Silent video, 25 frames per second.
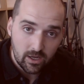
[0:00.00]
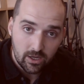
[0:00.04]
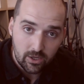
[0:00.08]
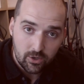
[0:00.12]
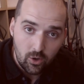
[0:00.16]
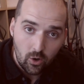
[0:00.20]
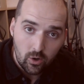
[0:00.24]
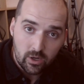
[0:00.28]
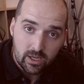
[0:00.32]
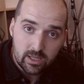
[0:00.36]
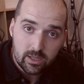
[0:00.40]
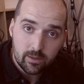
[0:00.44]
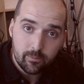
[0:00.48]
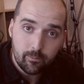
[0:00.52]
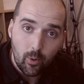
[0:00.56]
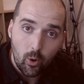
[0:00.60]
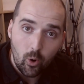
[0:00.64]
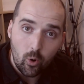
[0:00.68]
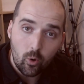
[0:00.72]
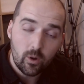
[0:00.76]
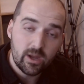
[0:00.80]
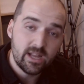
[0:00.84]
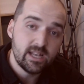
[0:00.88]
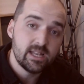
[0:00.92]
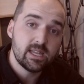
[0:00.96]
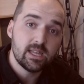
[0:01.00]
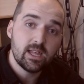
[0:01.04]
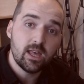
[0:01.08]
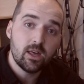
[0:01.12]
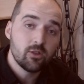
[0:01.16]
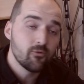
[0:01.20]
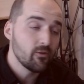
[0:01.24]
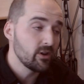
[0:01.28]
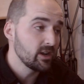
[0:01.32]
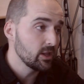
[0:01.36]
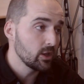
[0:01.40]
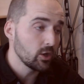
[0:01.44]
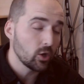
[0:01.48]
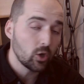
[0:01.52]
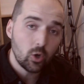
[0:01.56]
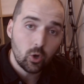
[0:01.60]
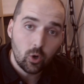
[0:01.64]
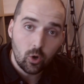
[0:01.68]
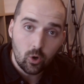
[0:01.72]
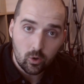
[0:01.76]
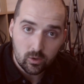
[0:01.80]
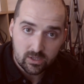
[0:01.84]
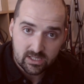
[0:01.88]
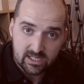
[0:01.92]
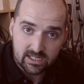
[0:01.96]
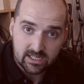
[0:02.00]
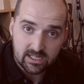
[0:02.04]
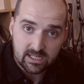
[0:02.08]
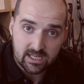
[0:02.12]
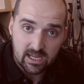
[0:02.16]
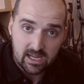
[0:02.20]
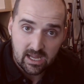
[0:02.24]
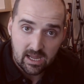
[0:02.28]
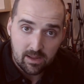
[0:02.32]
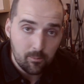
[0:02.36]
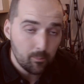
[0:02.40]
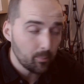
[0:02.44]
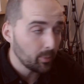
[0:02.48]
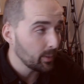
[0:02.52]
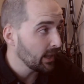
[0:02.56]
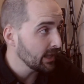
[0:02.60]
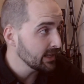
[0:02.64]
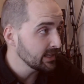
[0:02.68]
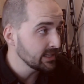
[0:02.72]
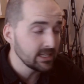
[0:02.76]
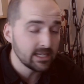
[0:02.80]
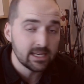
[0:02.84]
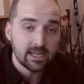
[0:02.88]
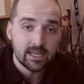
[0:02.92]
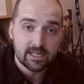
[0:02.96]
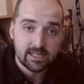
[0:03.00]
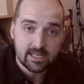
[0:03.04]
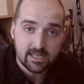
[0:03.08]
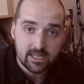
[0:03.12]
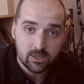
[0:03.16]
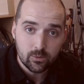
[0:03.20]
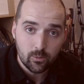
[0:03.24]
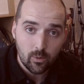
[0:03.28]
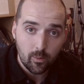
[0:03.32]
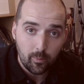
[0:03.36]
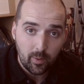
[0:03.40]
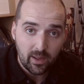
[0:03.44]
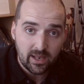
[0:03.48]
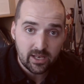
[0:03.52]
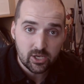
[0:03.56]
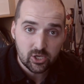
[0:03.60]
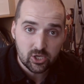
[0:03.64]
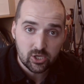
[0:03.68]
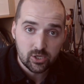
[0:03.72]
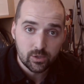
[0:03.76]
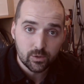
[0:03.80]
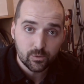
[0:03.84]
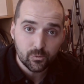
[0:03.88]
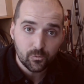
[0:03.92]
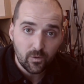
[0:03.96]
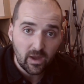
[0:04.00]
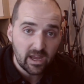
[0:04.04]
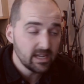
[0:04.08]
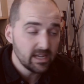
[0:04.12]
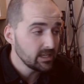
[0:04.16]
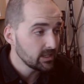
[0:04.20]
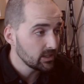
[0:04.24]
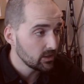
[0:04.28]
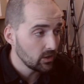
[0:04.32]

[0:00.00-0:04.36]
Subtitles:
knocking the ball into the other end of the court and implanting it into a pensioner's face